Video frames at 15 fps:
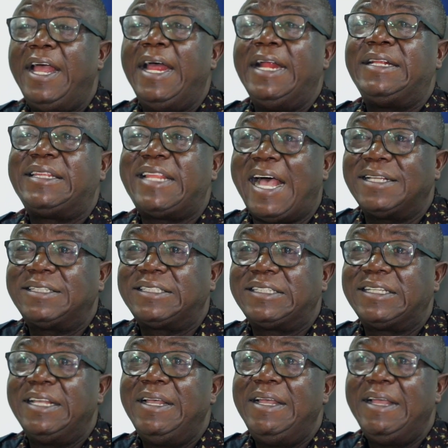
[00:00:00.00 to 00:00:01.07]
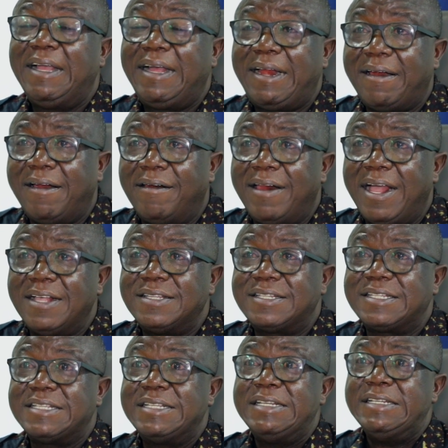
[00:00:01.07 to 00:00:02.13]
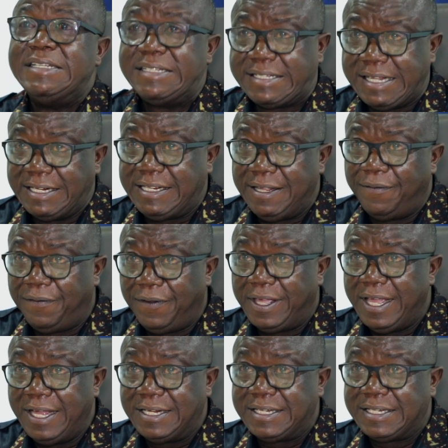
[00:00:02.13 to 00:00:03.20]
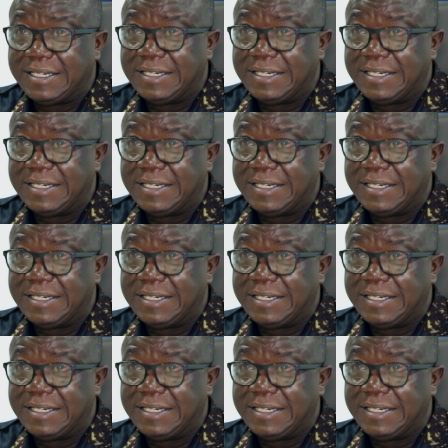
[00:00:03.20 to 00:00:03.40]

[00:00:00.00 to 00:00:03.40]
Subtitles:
a tax clearance certificate.